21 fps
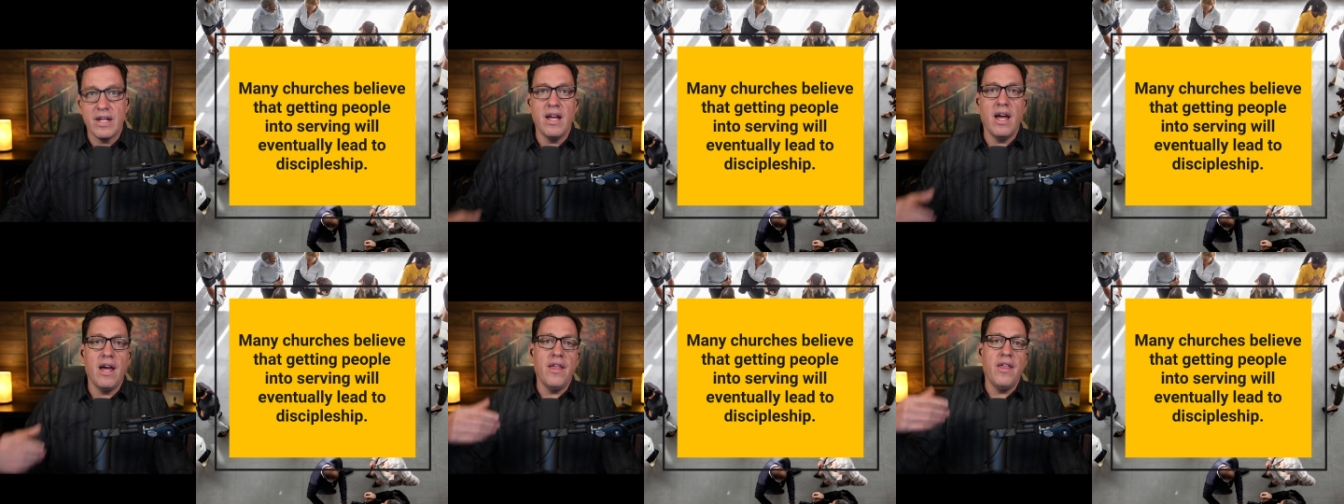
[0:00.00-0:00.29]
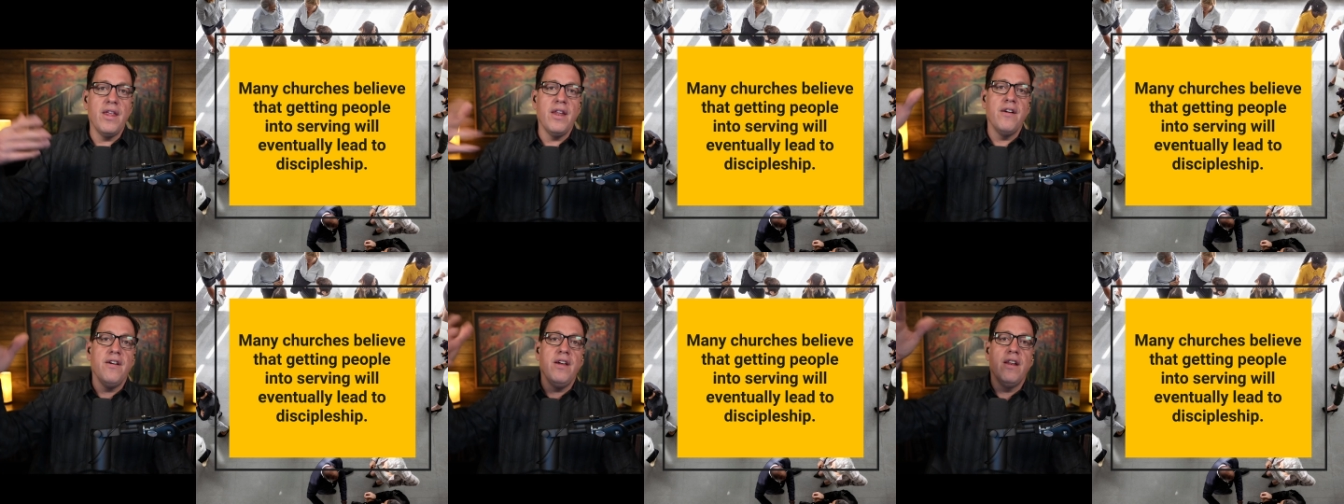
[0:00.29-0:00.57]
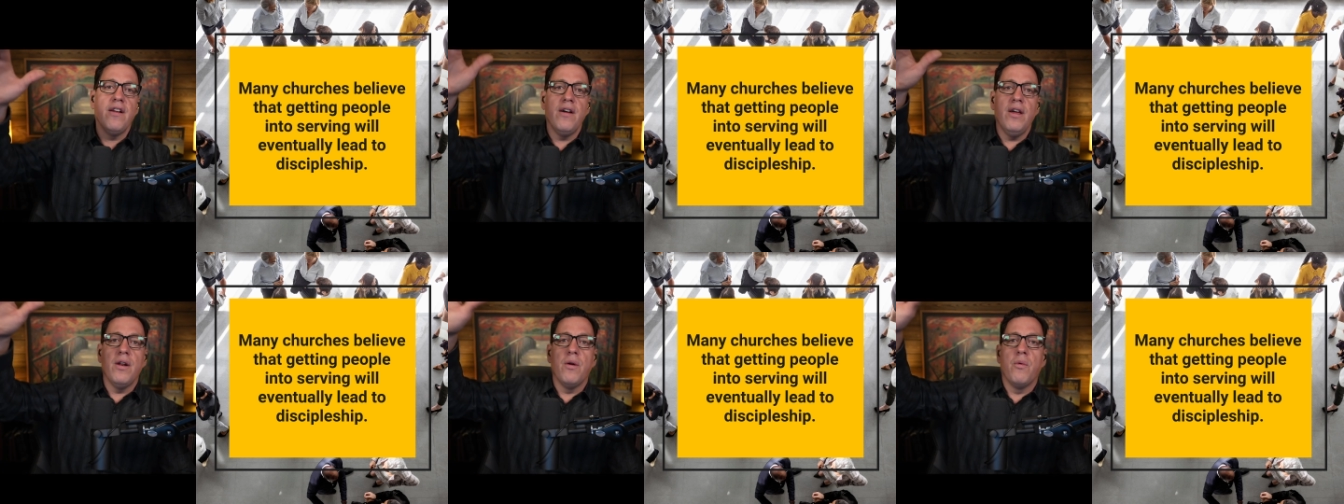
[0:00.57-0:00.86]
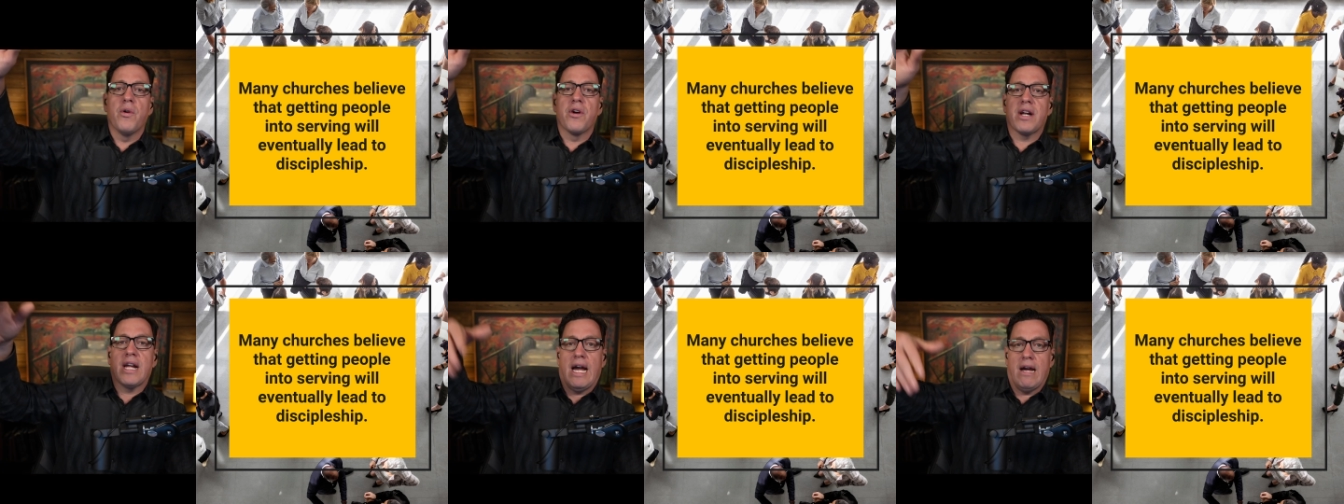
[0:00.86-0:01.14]
Uh, it'll, it'll, it'll
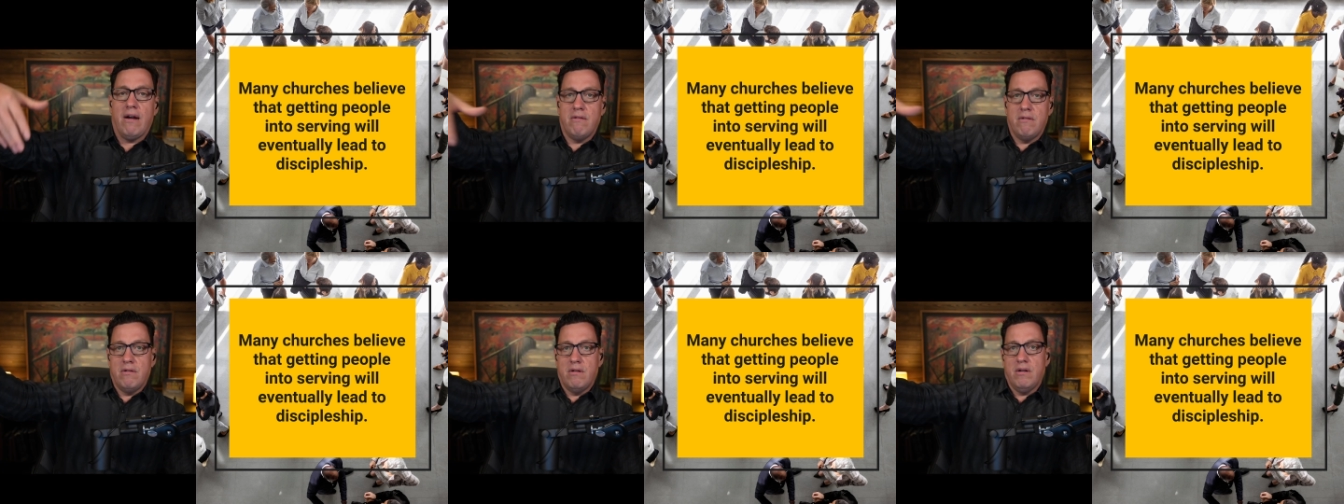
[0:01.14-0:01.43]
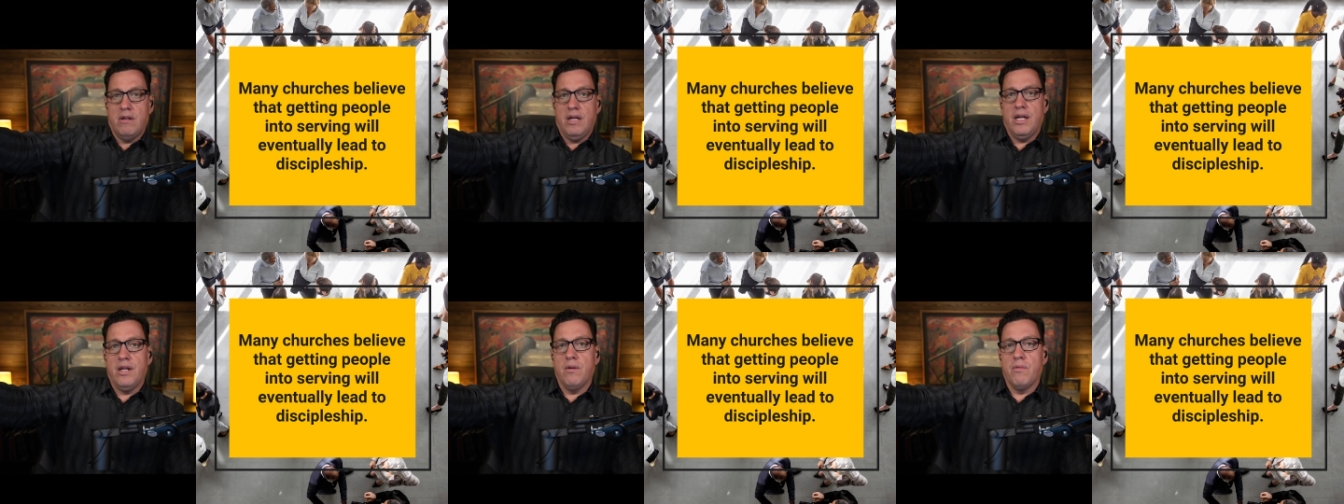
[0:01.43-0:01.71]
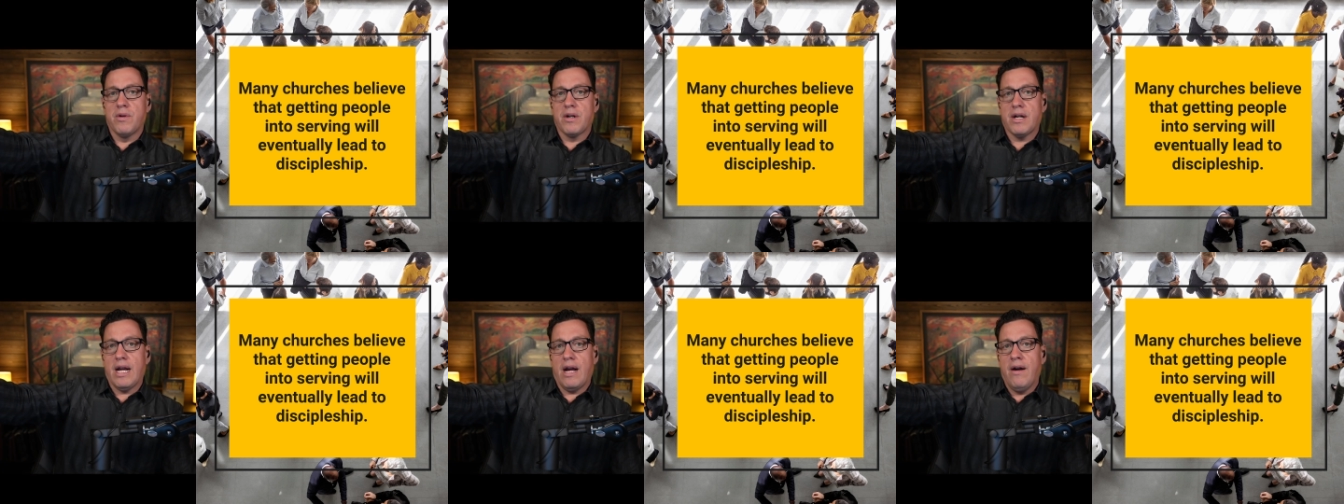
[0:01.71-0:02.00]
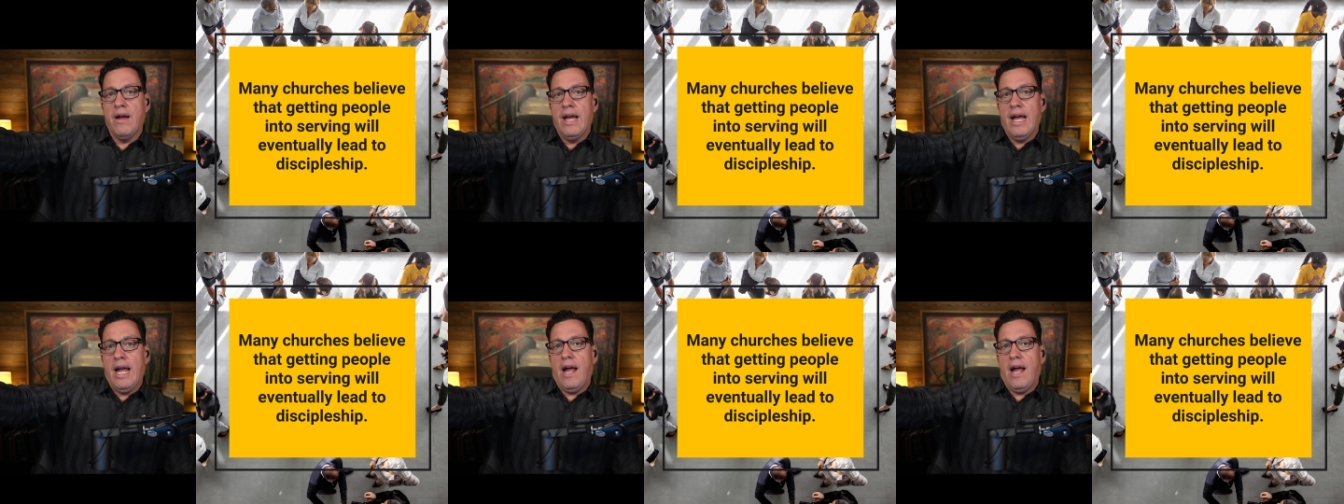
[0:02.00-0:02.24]
work out. It'll work out.